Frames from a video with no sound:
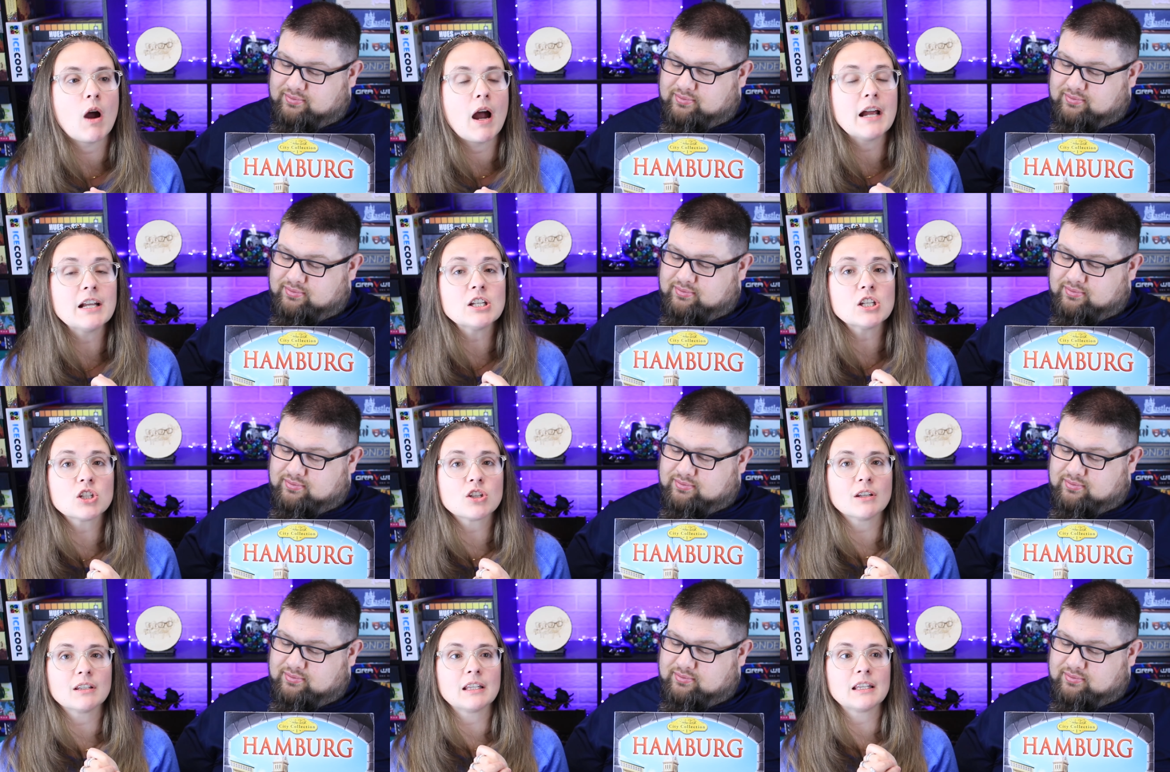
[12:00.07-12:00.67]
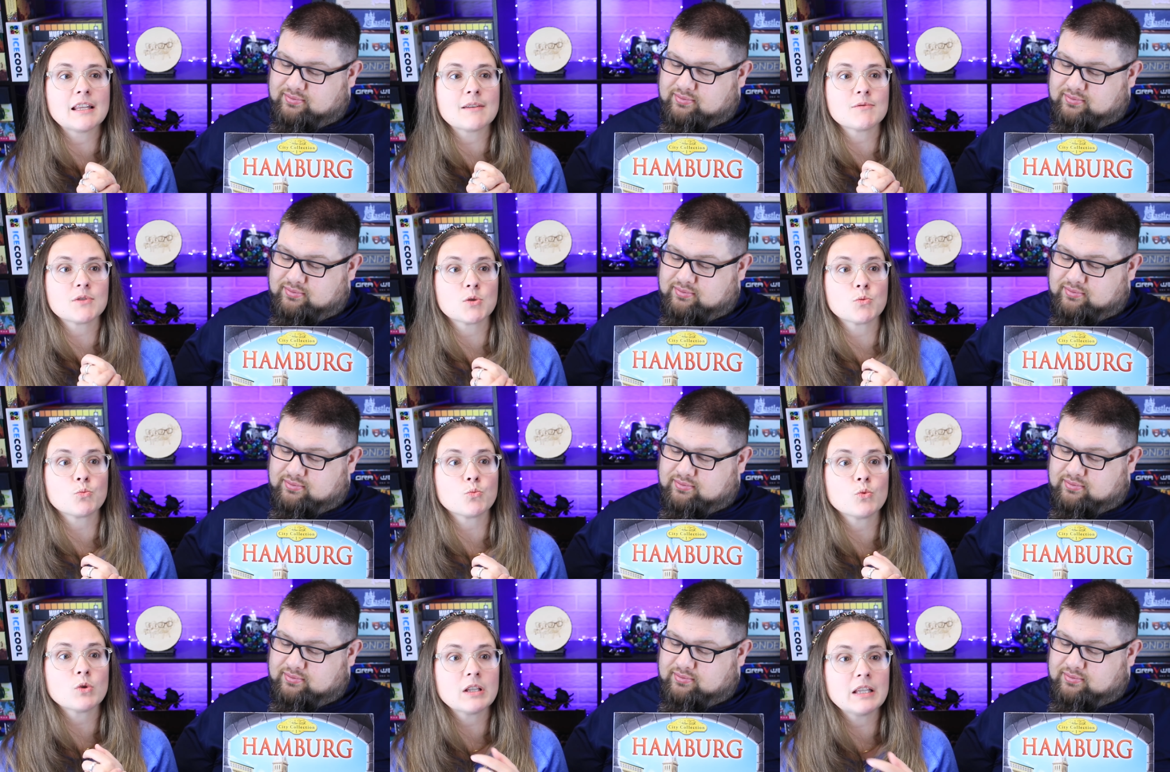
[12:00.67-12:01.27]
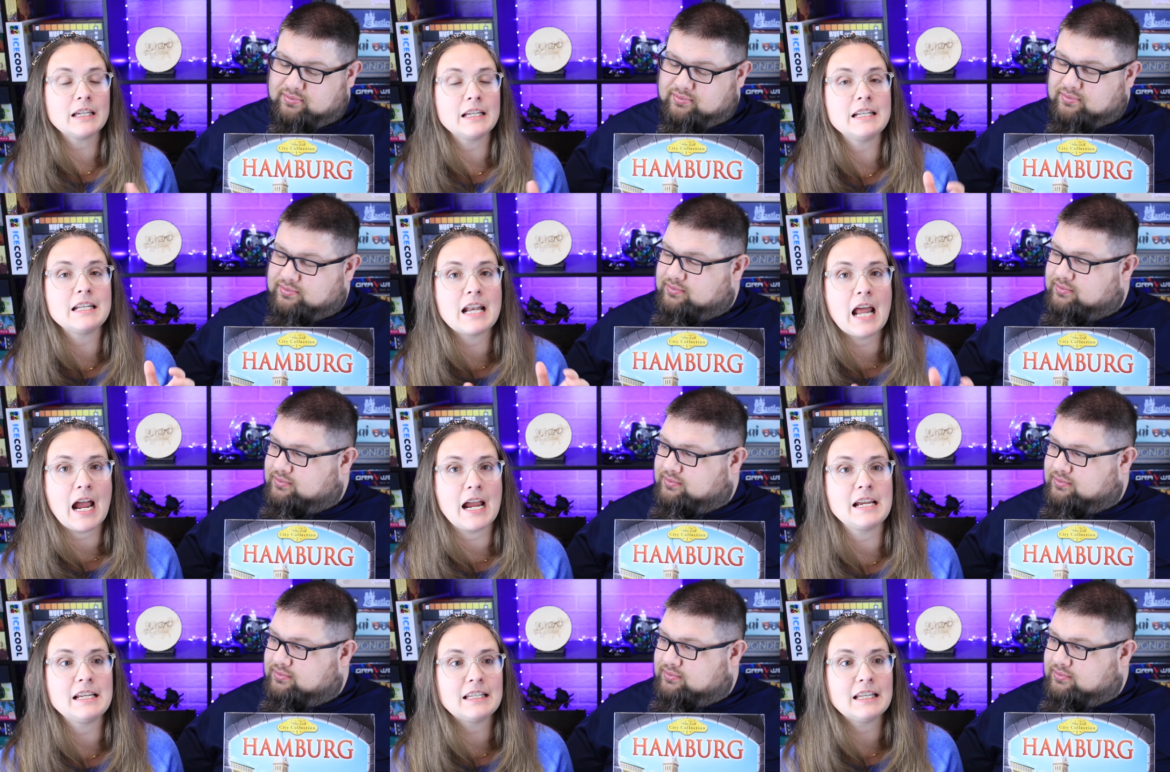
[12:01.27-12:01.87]
Speaker 1: I just thought that that was a really
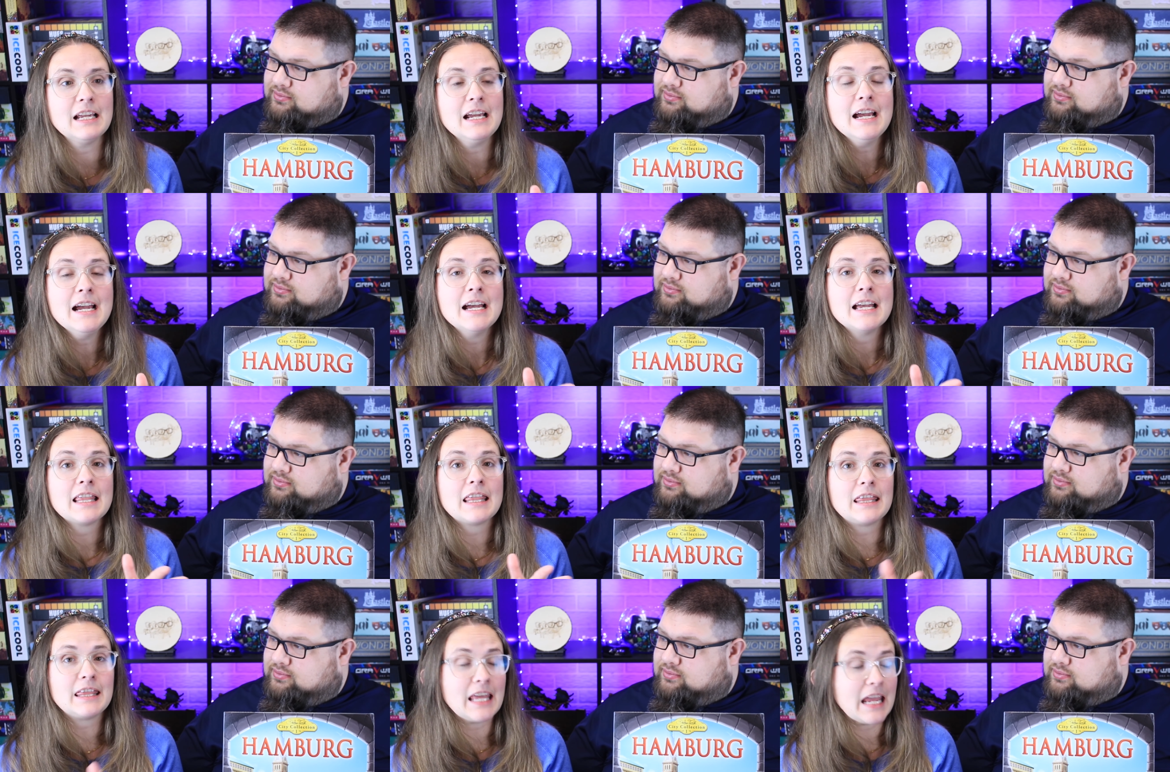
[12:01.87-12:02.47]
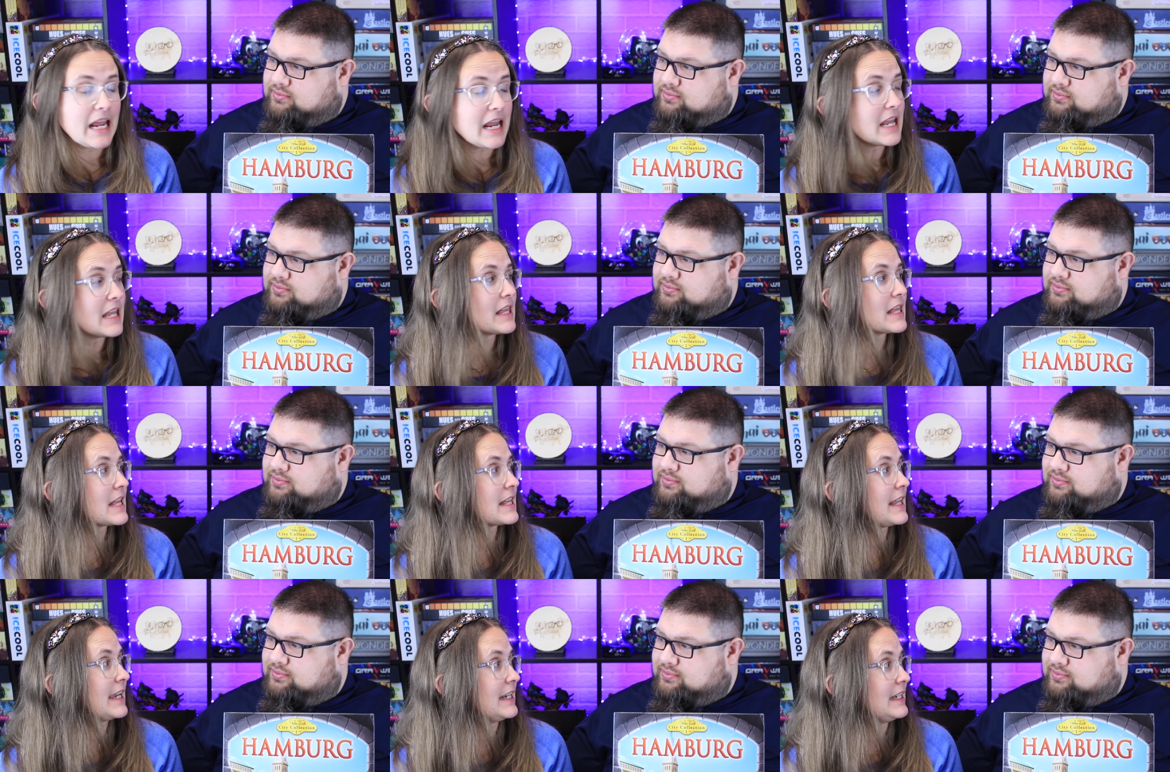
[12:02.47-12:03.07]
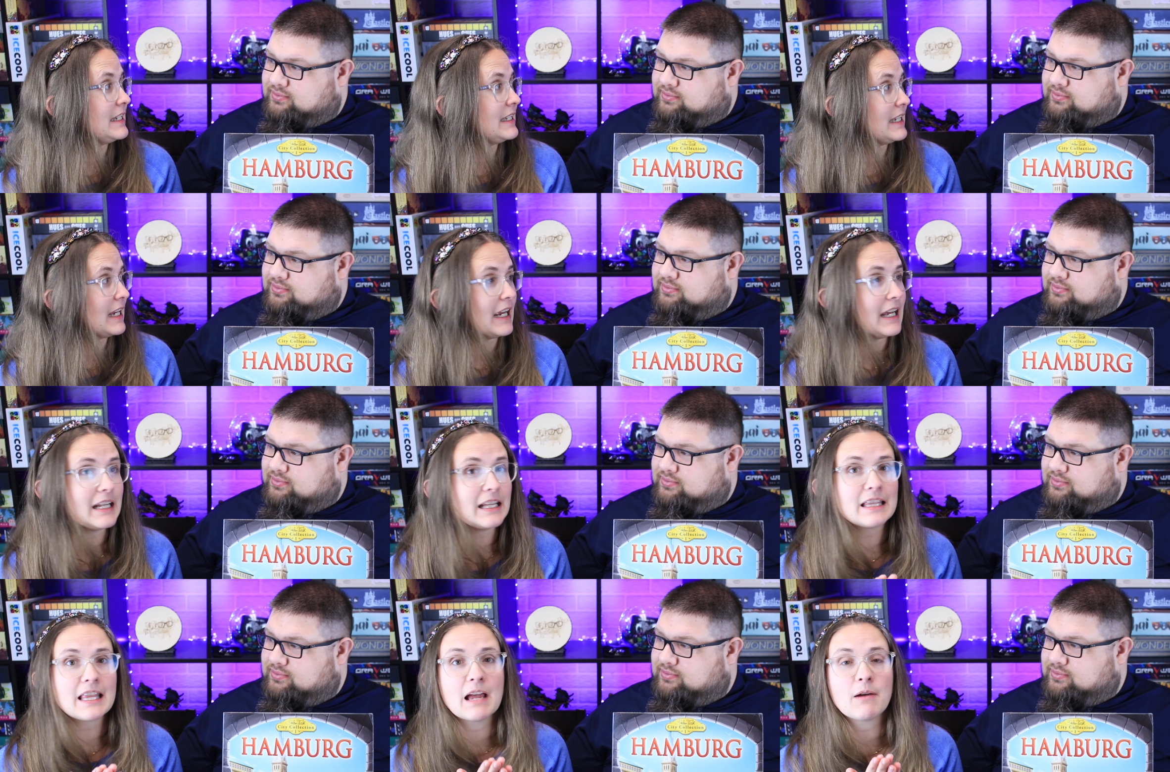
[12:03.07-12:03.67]
nice thing that they
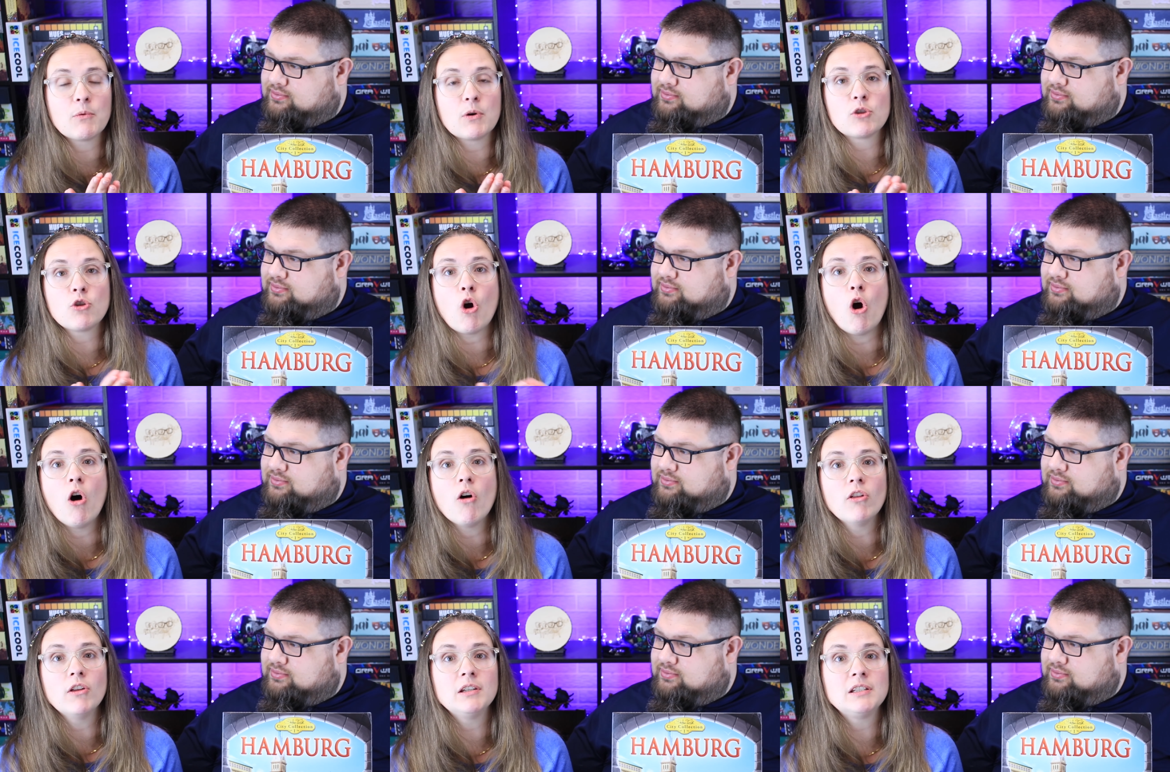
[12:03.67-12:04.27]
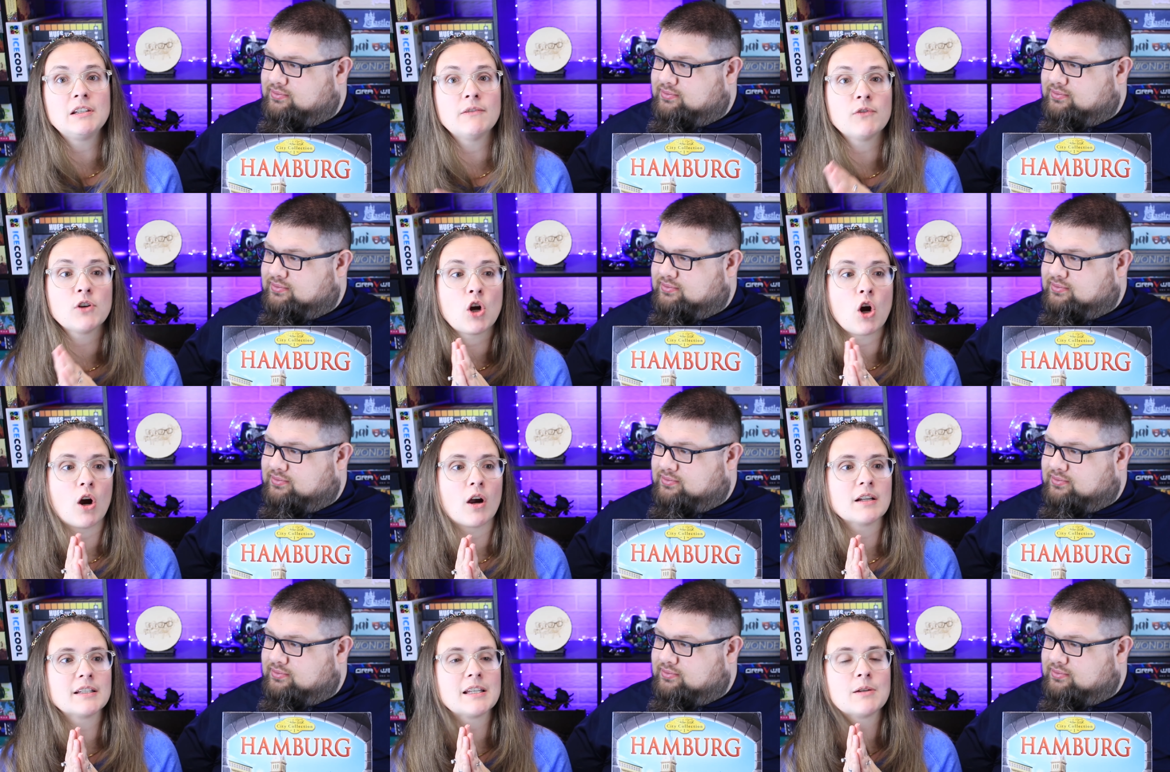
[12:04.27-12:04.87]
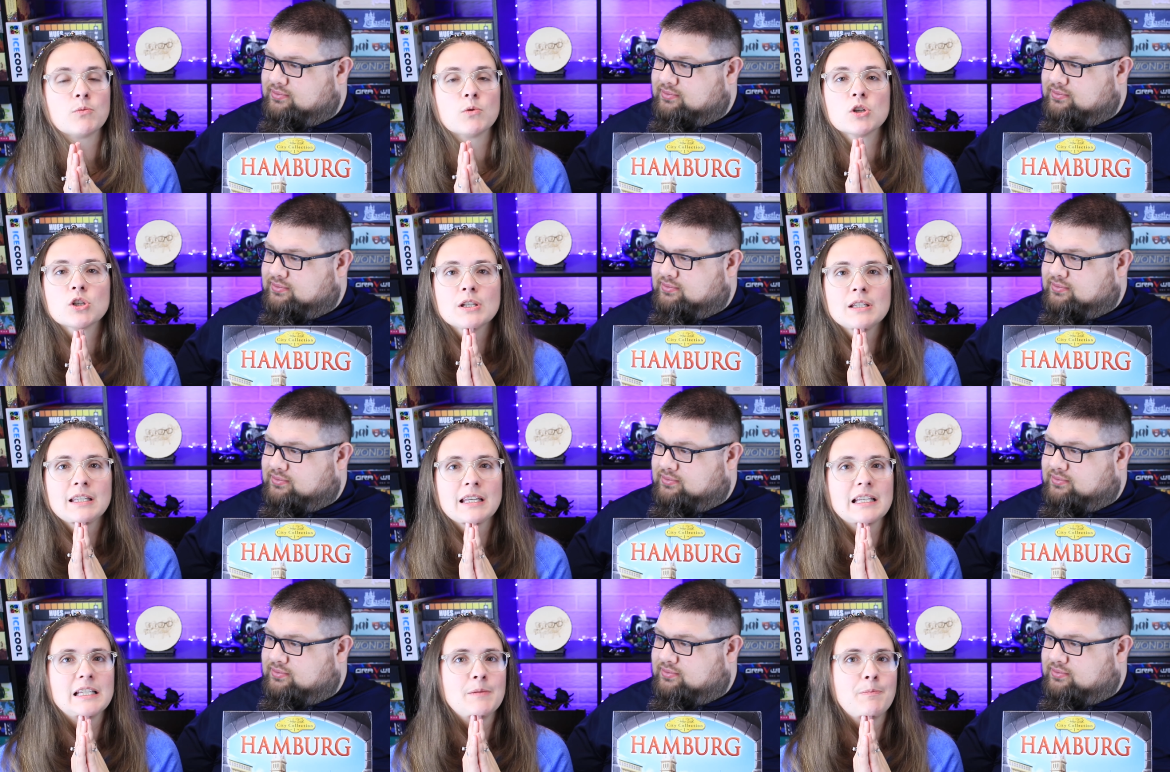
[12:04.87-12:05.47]
did, that with all those different cards, they weren't
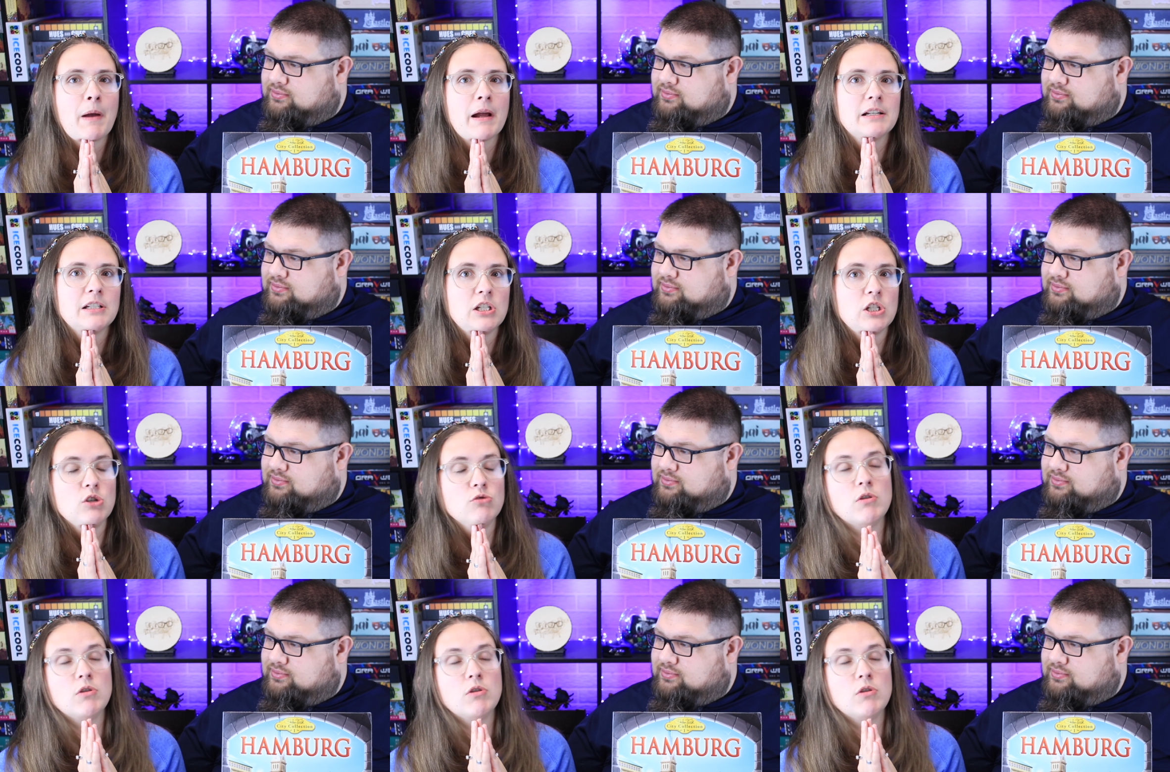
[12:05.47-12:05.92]
just expecting you